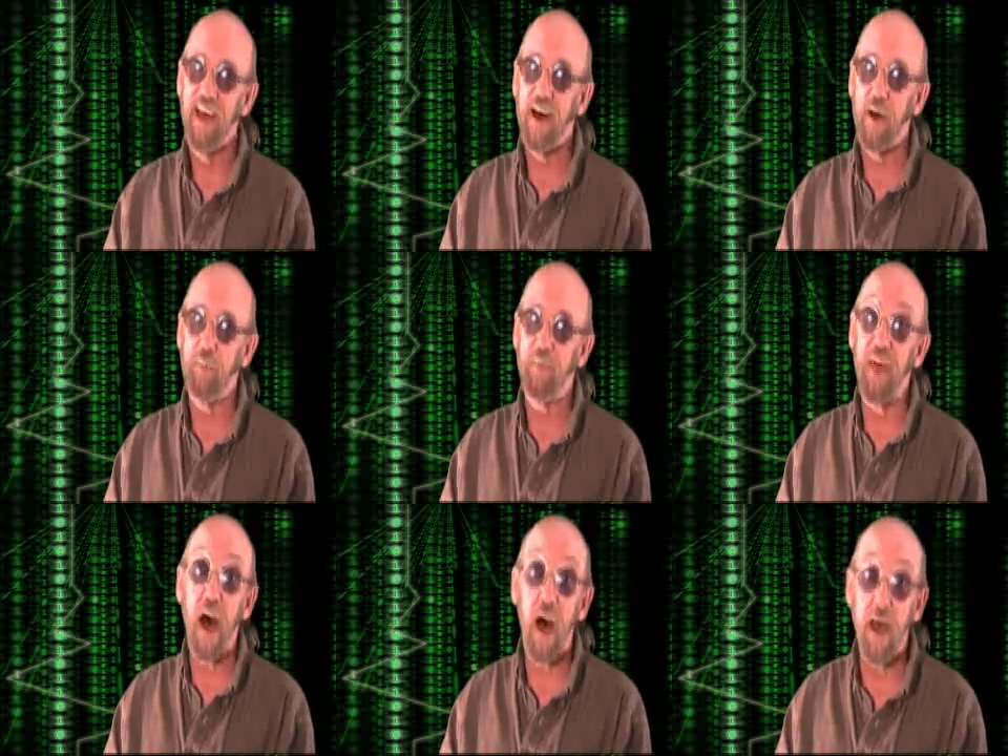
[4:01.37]

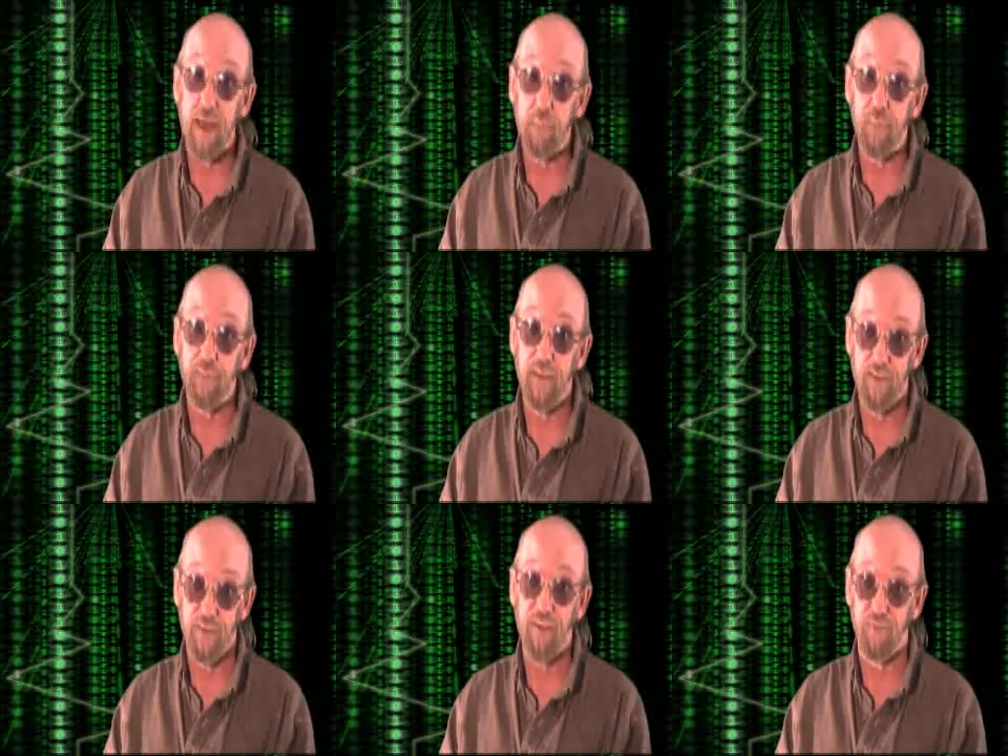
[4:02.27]
The hype,
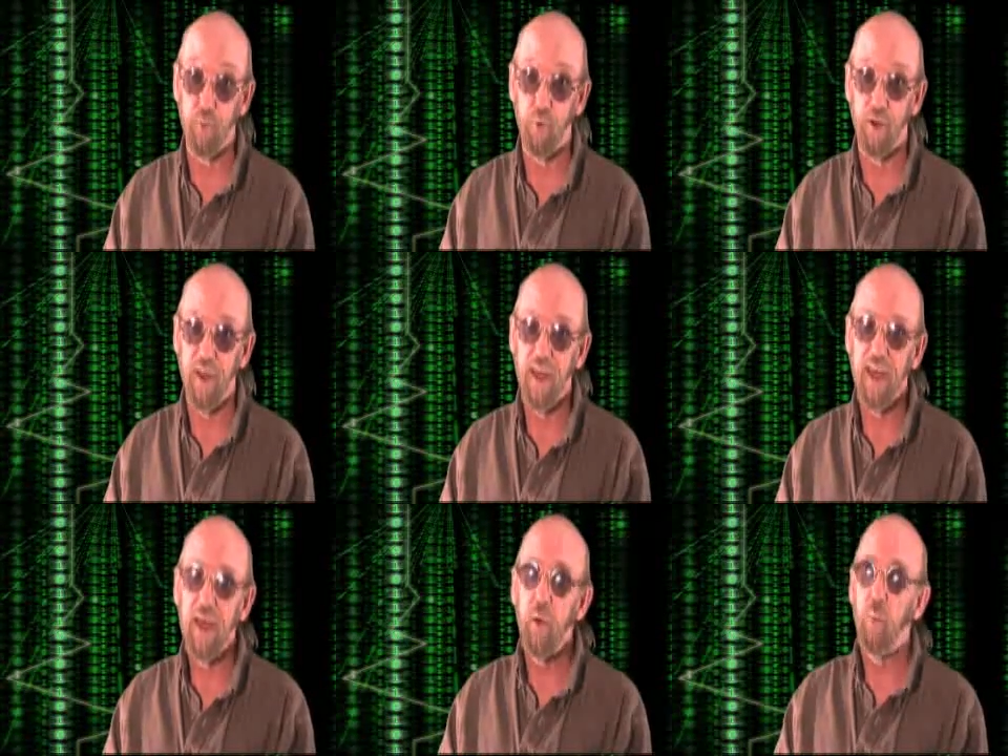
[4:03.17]
if you would,
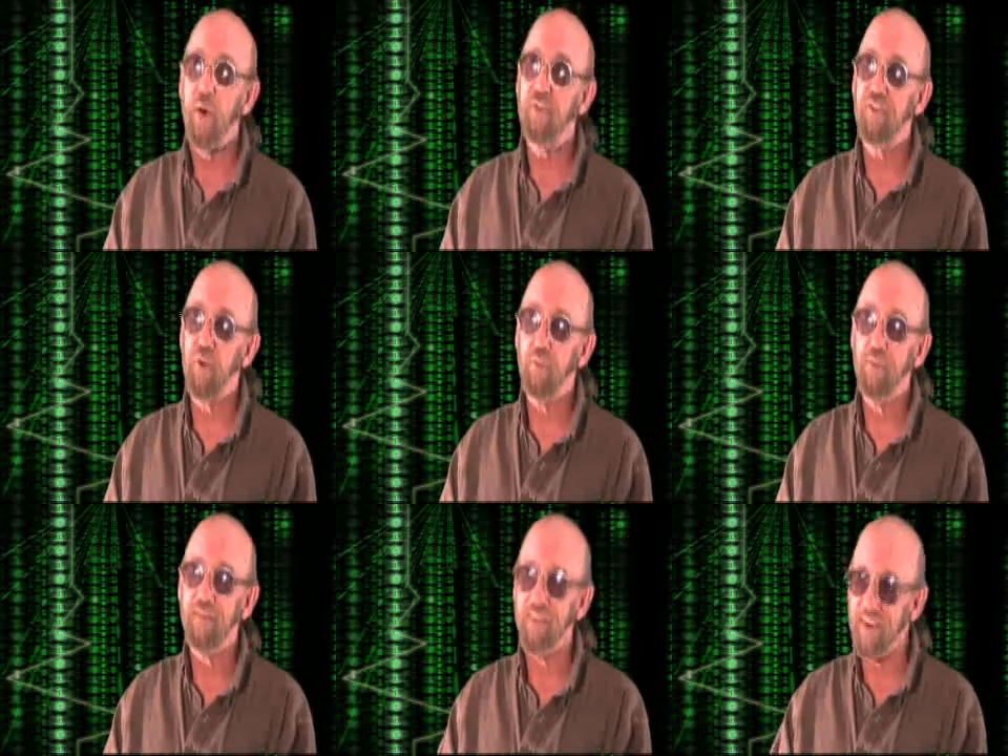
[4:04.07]
was to,
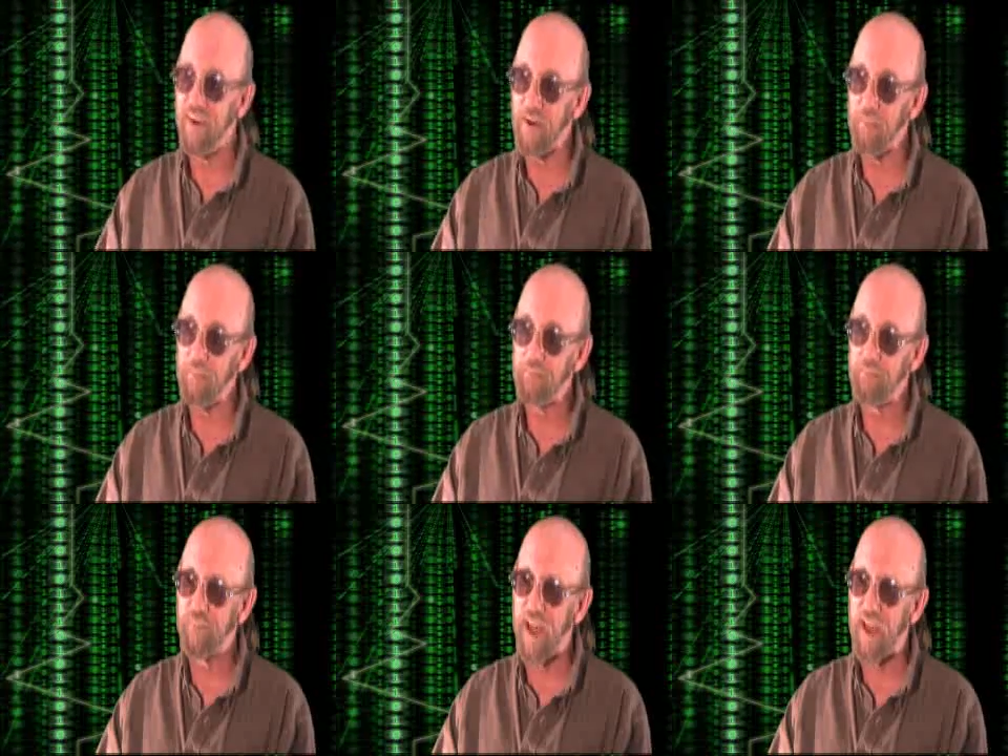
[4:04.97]

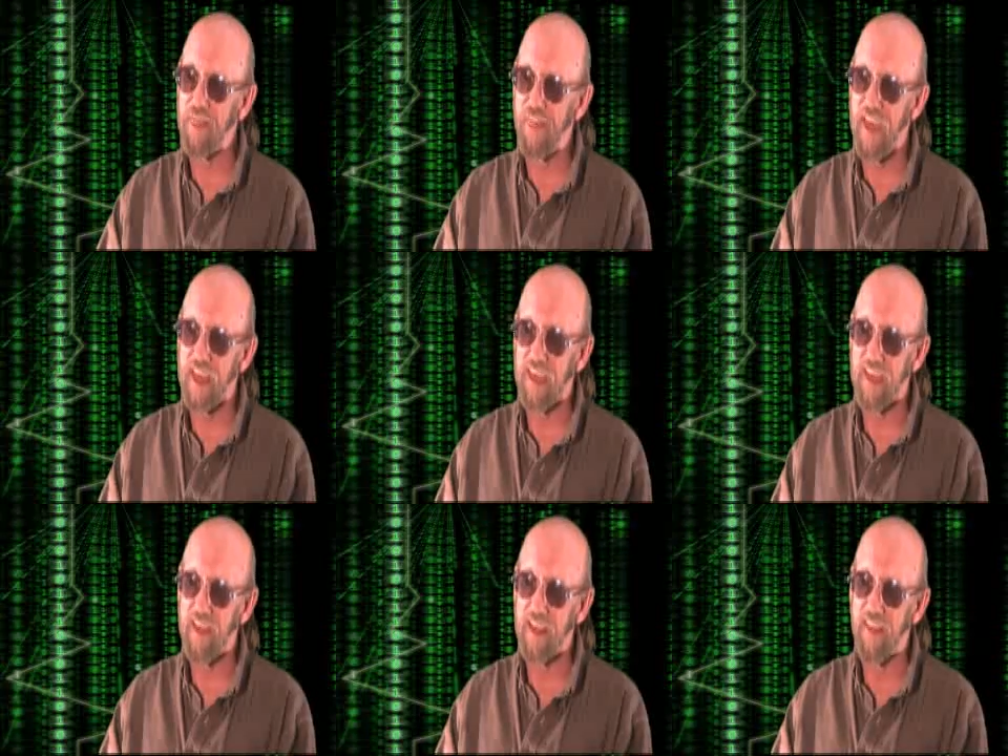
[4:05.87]
I think,
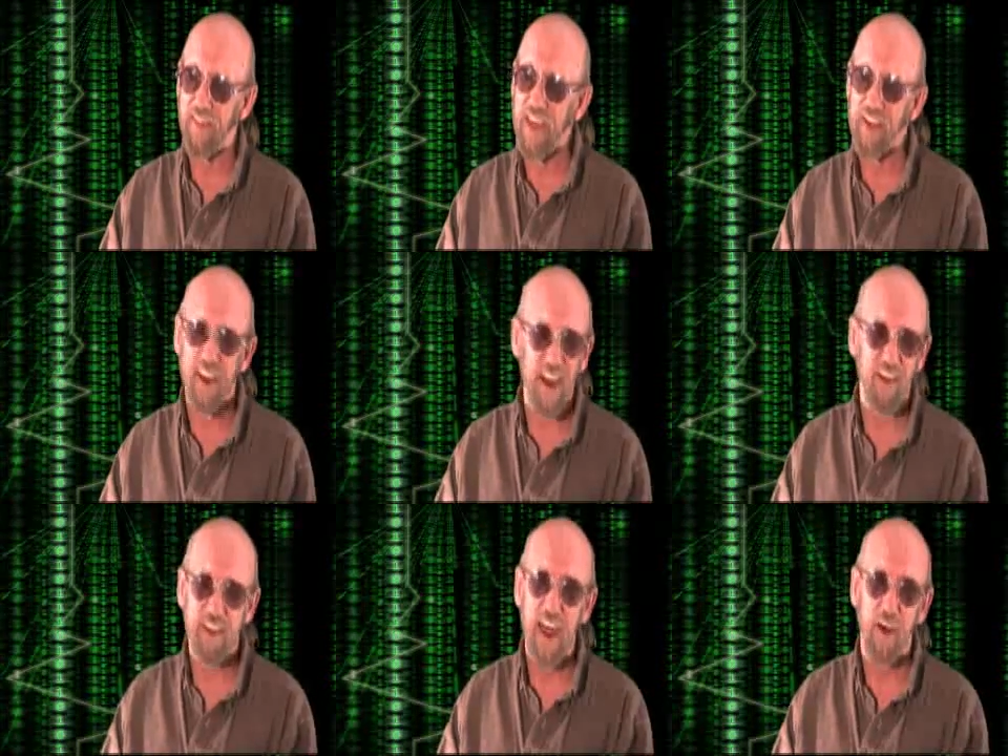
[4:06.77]
get the entire
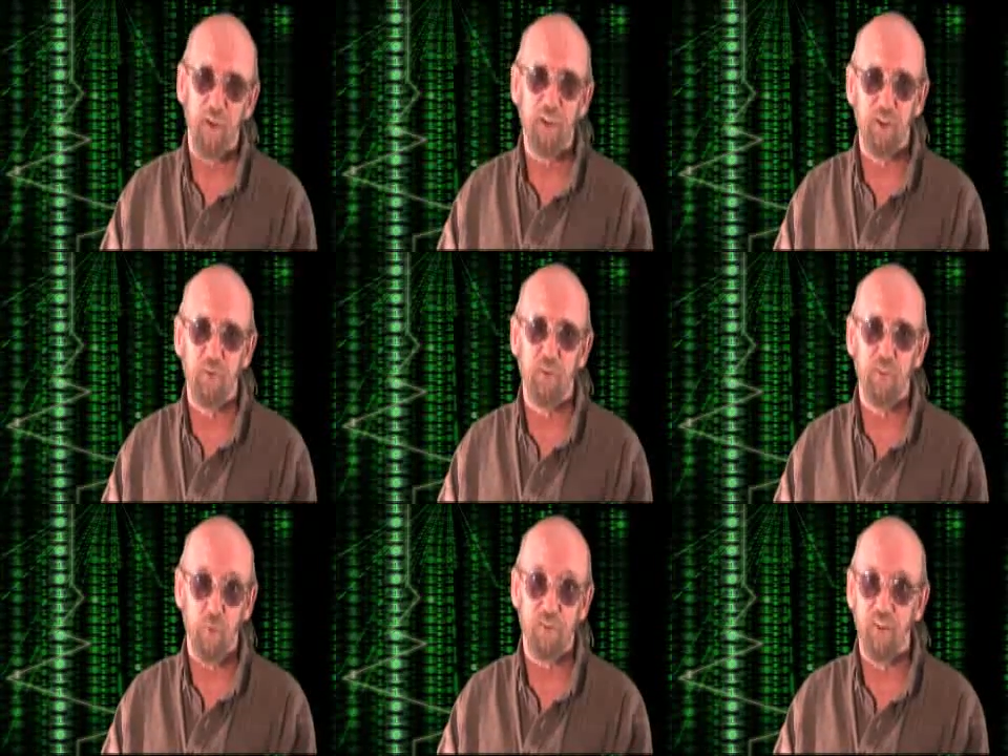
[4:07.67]
town to
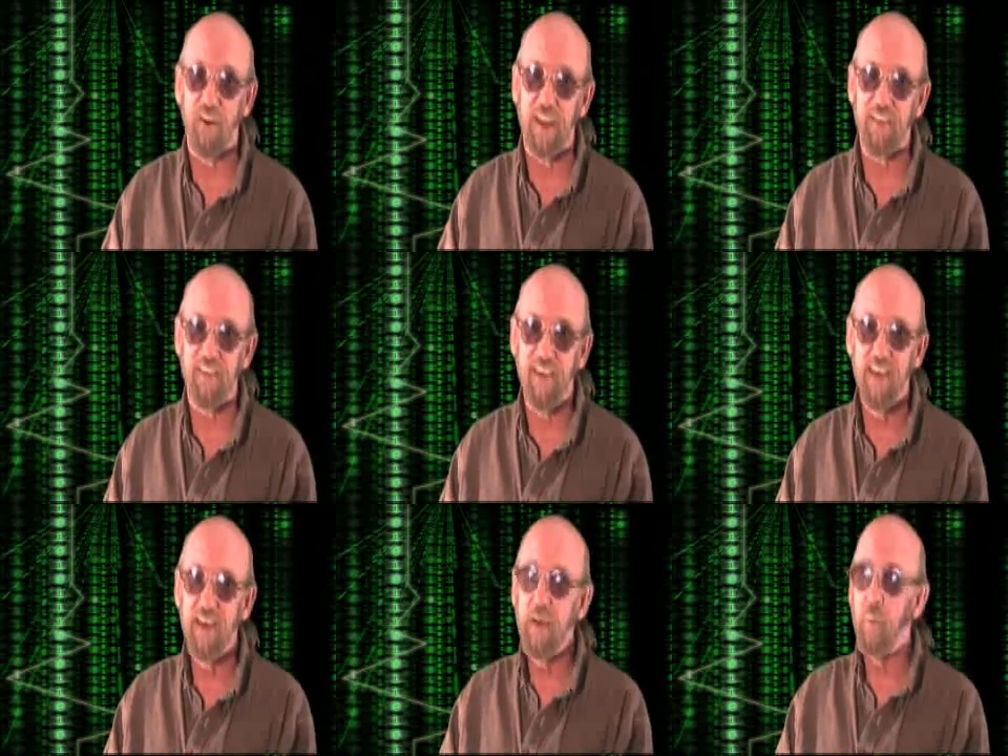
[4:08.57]
switch to Linux.
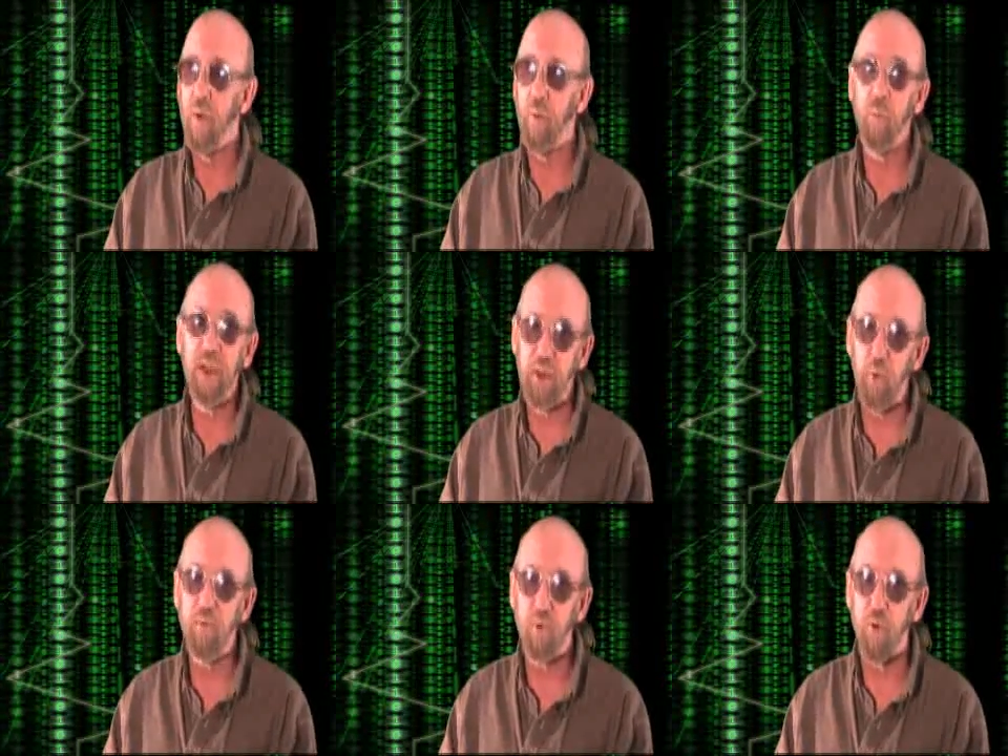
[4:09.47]
Well, we knew,
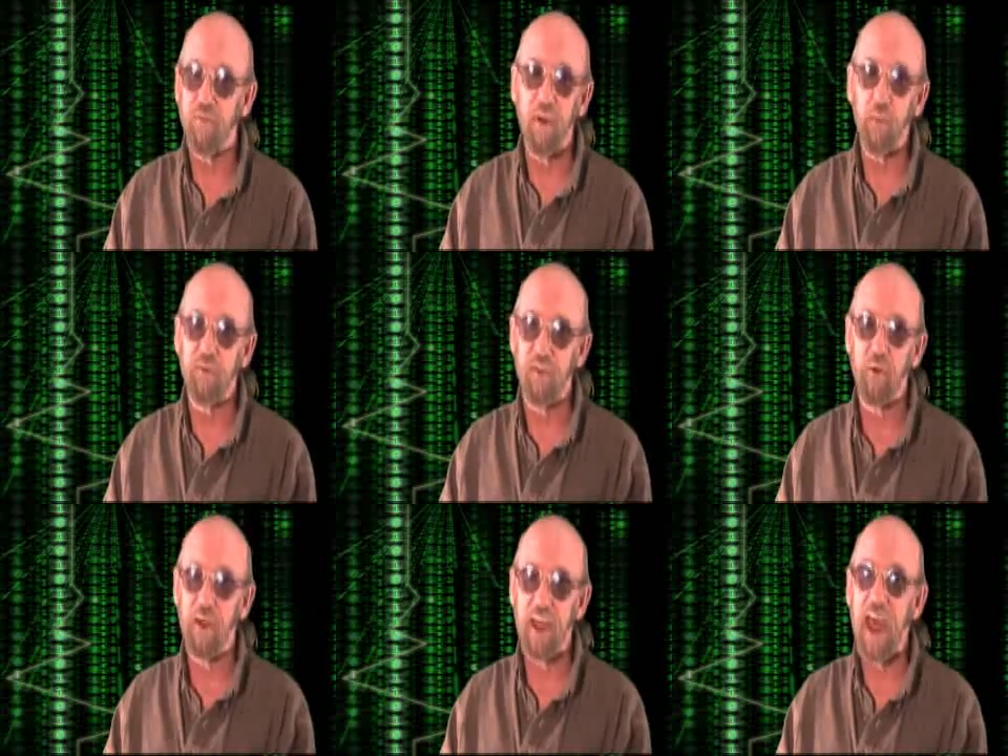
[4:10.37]
of course, that wasn't
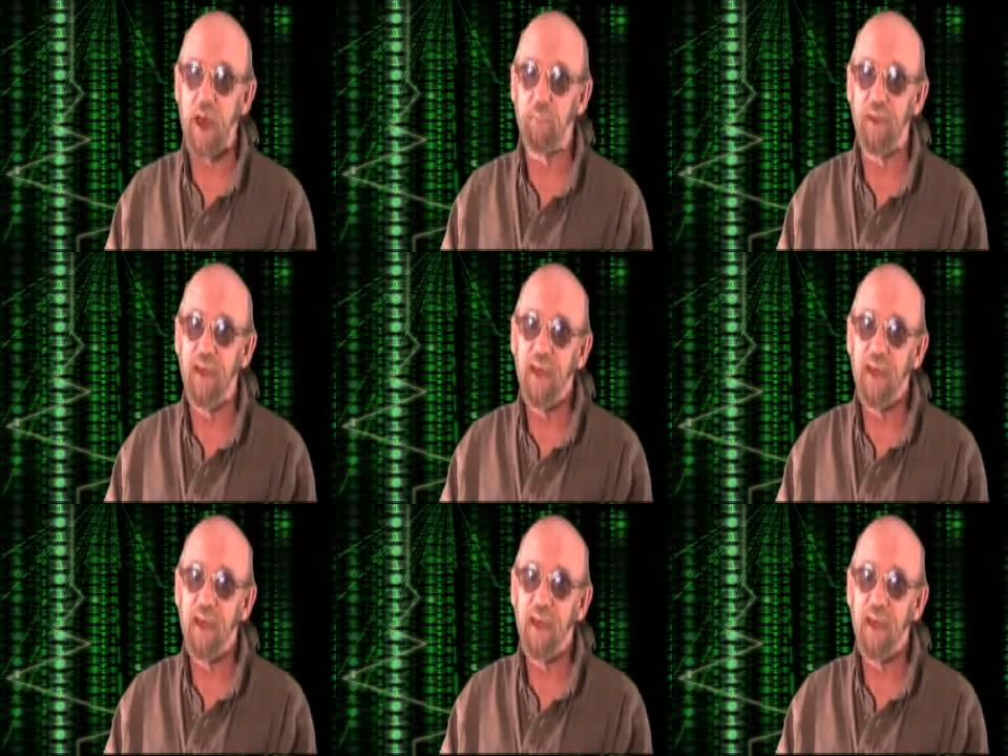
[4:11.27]
going to happen.